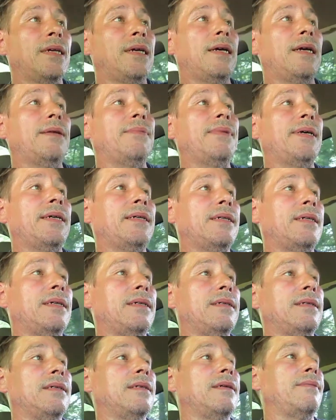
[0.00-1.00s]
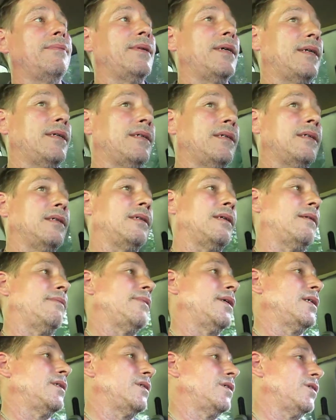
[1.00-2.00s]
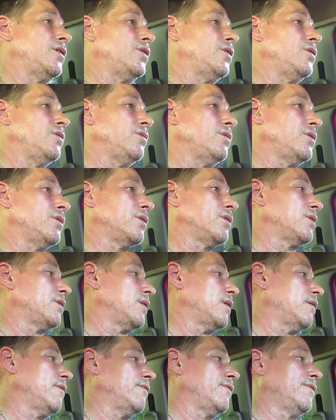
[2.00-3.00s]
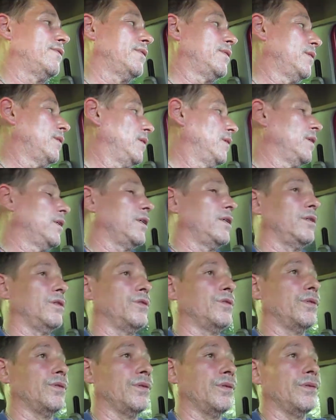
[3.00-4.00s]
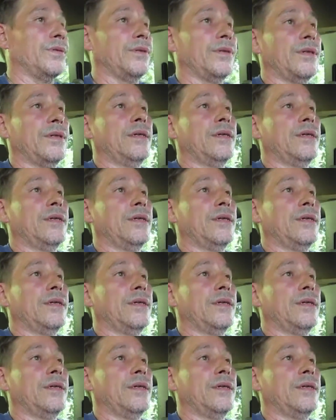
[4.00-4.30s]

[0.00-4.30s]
And imagine this: imagine, imagine you yourself controlled